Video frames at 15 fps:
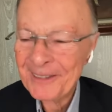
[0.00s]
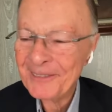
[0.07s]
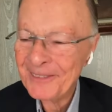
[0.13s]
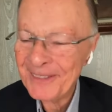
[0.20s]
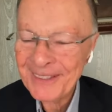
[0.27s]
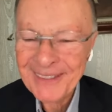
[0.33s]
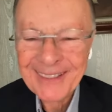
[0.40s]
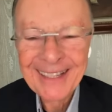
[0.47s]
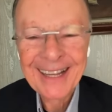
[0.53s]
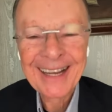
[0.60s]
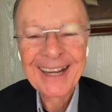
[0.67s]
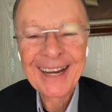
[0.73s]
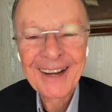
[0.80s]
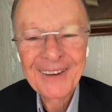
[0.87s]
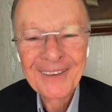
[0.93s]
This is
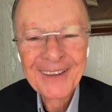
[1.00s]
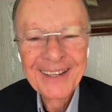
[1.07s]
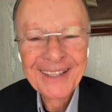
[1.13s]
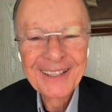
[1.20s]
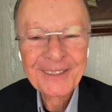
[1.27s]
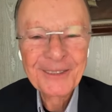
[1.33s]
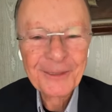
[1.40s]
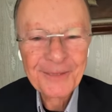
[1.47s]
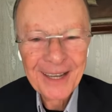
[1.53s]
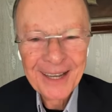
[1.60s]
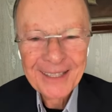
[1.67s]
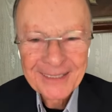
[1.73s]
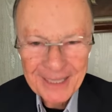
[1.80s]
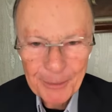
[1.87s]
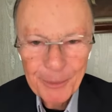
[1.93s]
very nice.
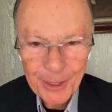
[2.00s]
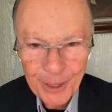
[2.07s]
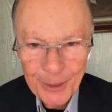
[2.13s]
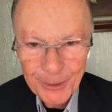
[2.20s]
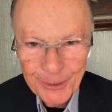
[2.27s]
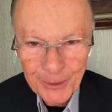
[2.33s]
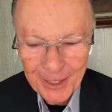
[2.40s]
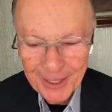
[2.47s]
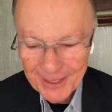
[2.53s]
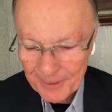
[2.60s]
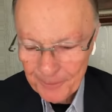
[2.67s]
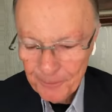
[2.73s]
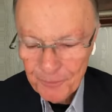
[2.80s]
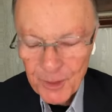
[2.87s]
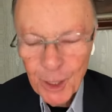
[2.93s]
Do you know why I'm
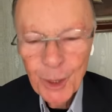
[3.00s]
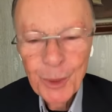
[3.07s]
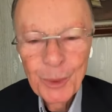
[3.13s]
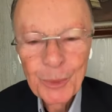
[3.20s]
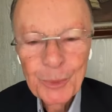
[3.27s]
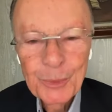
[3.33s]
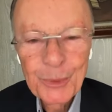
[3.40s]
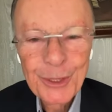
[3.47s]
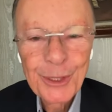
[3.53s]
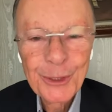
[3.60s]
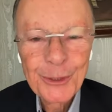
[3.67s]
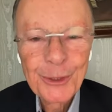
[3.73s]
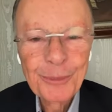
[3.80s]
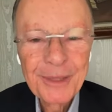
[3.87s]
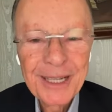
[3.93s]
laughing?
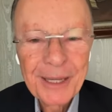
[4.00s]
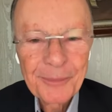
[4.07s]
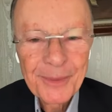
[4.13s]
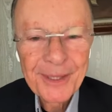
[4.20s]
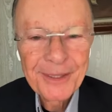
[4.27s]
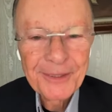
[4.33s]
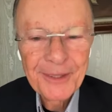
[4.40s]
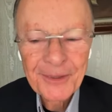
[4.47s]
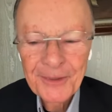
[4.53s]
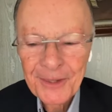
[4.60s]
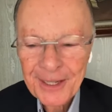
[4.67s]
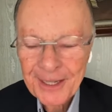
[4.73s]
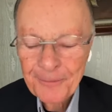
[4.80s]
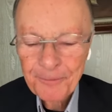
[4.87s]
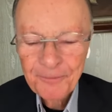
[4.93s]
Because I can
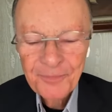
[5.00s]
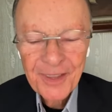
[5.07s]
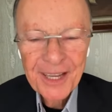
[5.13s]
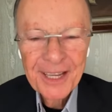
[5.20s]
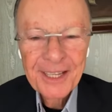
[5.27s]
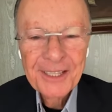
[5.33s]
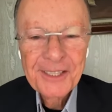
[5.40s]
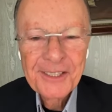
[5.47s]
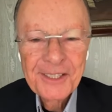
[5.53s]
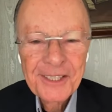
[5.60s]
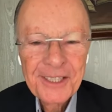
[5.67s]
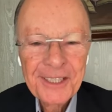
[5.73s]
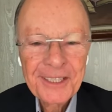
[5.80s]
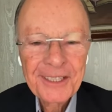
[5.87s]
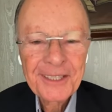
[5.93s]
remember now
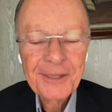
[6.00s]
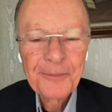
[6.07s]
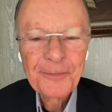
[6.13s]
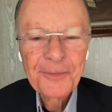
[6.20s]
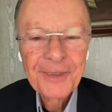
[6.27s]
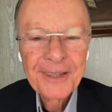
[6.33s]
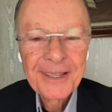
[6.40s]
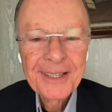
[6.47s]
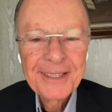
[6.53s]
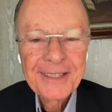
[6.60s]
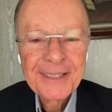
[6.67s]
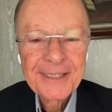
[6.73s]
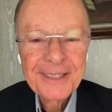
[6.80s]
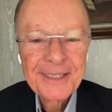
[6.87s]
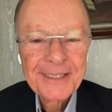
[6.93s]
that
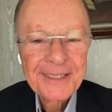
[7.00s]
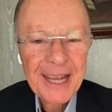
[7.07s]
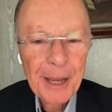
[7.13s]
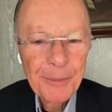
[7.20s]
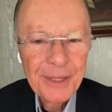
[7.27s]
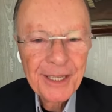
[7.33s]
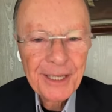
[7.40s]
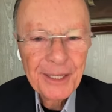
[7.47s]
you